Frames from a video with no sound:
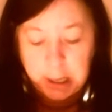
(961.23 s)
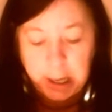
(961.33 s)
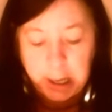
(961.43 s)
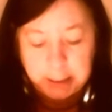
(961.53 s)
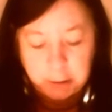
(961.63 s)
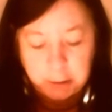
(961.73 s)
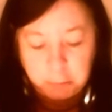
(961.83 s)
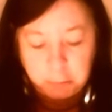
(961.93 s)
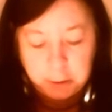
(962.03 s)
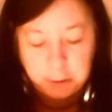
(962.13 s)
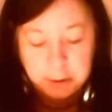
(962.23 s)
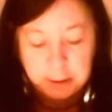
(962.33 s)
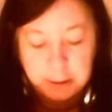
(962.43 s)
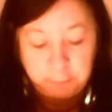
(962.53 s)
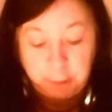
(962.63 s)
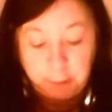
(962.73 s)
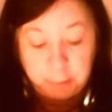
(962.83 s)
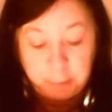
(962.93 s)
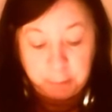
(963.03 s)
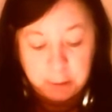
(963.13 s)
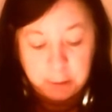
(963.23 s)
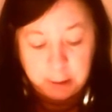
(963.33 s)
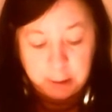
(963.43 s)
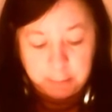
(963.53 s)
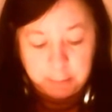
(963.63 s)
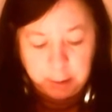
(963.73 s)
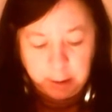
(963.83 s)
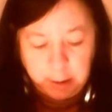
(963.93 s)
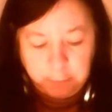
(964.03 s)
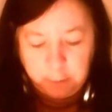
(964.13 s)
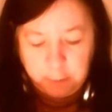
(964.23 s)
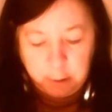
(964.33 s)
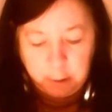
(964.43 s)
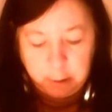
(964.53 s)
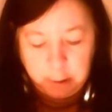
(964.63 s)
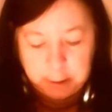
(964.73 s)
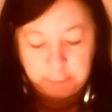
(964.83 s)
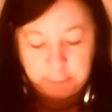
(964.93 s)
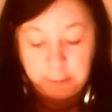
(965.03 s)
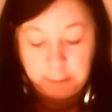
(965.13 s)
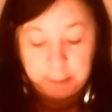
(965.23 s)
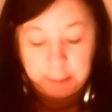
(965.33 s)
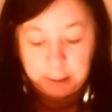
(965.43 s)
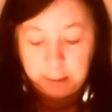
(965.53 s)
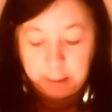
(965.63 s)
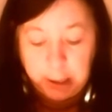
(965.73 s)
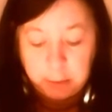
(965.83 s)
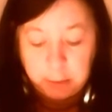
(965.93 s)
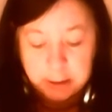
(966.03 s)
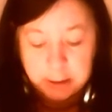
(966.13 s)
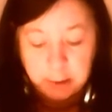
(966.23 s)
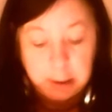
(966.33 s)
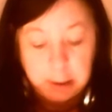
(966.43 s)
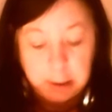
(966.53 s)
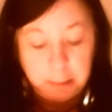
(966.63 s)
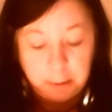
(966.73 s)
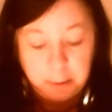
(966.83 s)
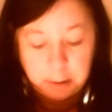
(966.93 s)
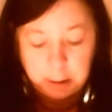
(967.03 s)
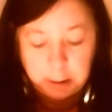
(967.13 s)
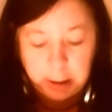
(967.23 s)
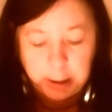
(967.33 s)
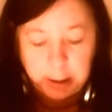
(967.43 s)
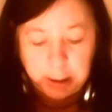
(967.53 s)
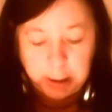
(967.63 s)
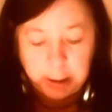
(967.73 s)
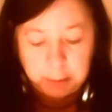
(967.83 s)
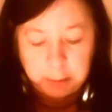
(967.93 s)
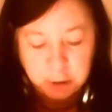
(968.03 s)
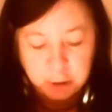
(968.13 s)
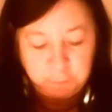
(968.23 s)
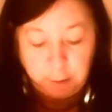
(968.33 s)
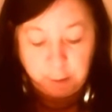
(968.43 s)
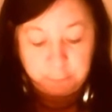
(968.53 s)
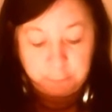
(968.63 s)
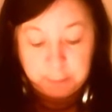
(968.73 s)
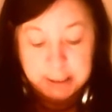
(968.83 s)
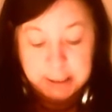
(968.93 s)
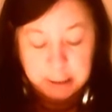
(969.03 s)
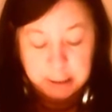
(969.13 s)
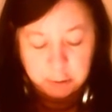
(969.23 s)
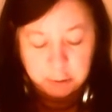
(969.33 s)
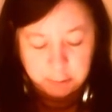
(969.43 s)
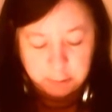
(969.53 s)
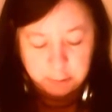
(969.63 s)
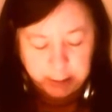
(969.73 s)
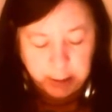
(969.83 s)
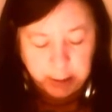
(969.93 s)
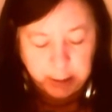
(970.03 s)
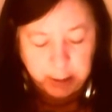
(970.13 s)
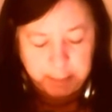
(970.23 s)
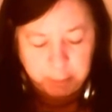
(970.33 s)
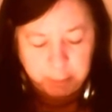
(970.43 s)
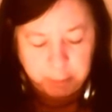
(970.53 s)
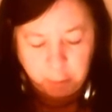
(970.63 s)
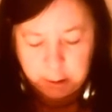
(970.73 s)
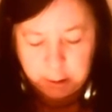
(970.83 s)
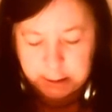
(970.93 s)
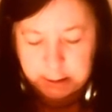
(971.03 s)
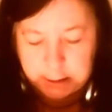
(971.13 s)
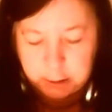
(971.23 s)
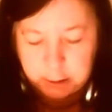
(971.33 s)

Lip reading: I did not want to stay forever with Julia. For her and her family, I was certainly a burden, and I was just too far from the central. A man walked into the